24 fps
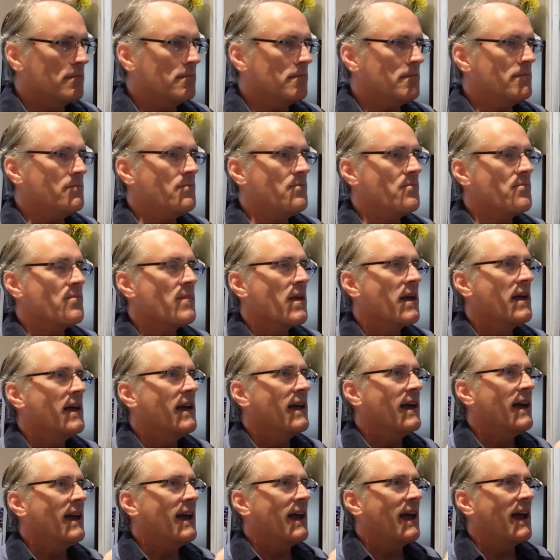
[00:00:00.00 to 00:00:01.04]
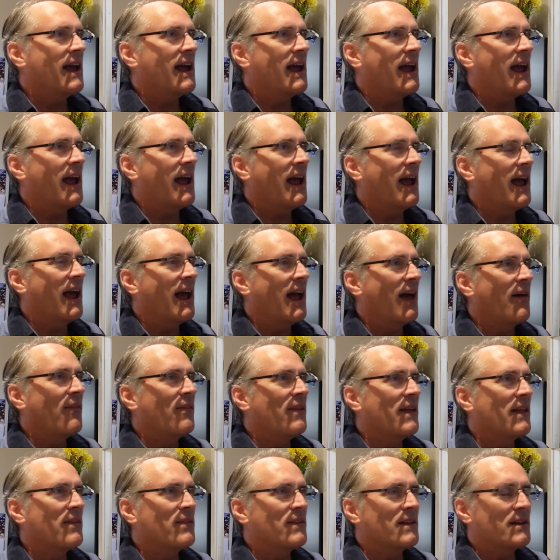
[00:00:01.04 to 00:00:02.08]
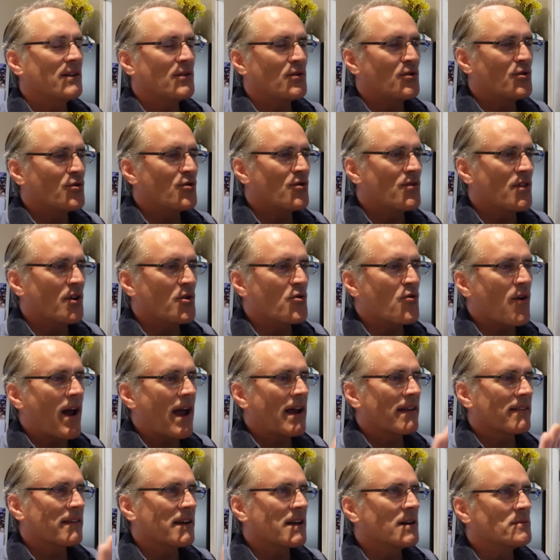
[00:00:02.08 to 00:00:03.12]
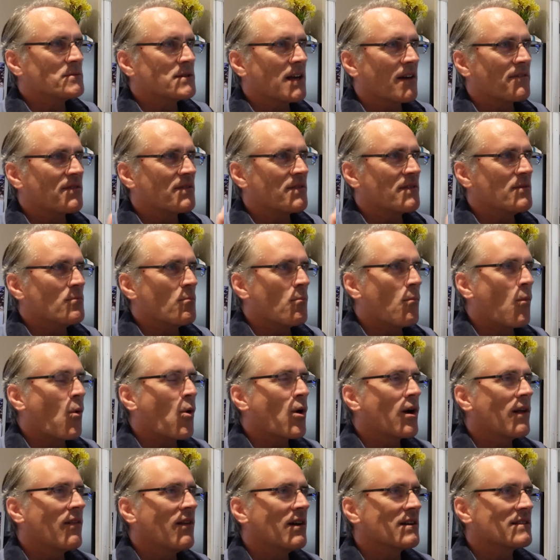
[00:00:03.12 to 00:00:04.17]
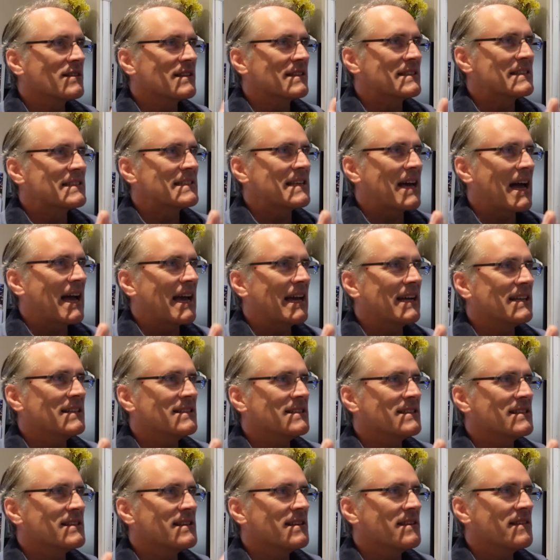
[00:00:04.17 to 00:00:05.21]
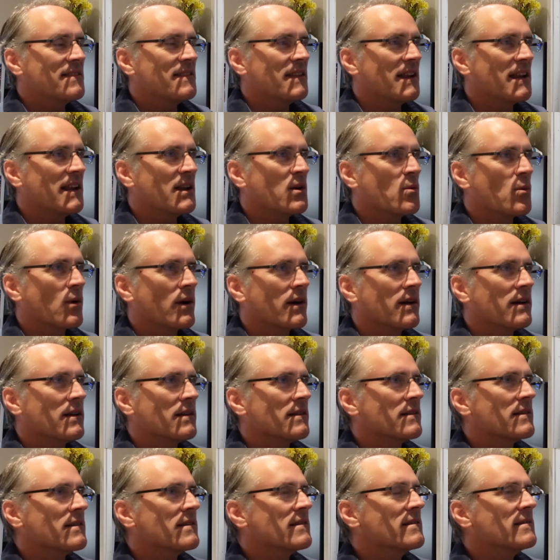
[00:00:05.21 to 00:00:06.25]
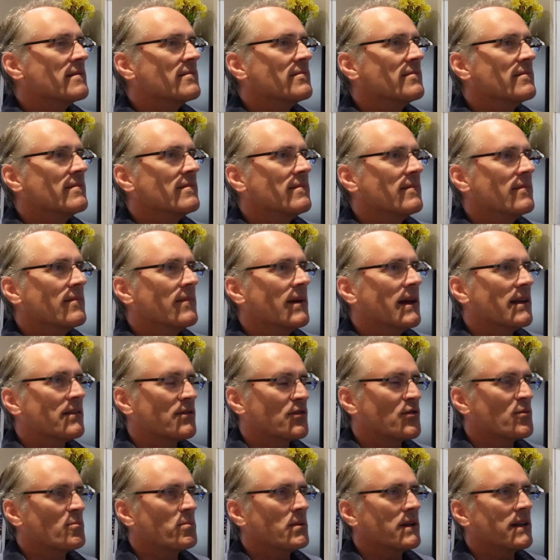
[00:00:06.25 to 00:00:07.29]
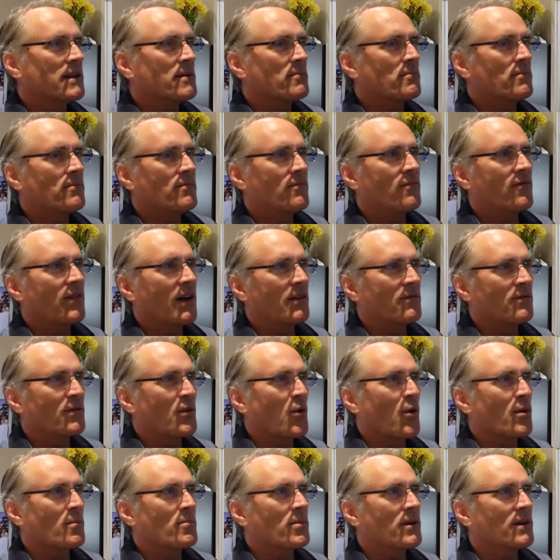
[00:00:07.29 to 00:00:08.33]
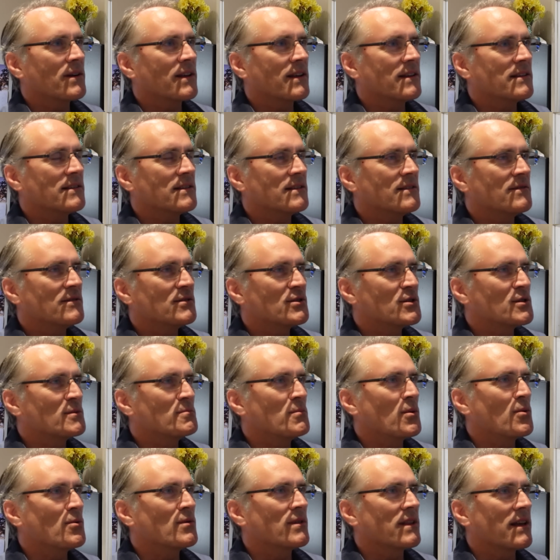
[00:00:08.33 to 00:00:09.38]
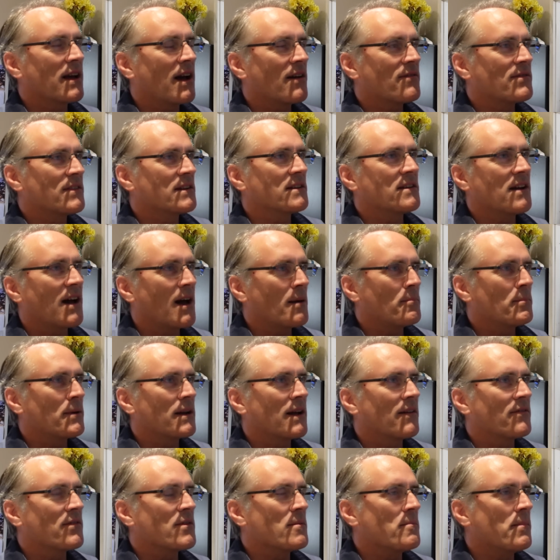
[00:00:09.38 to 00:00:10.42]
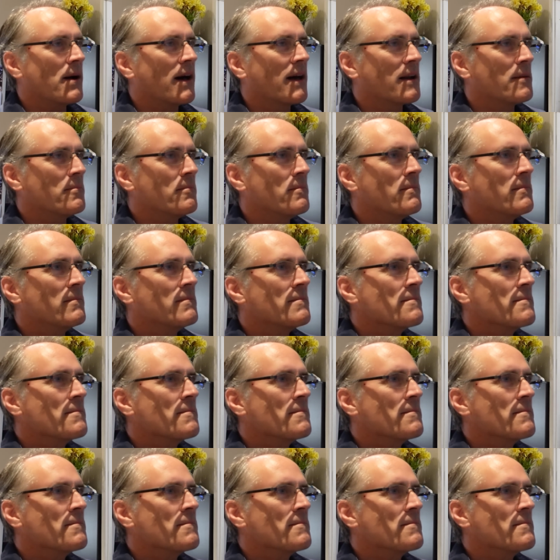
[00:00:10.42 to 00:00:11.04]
and then the the drag that comes off more along the sides than anywhere else. It's splitting and flowing pretty smoothly off the top and off the bottom,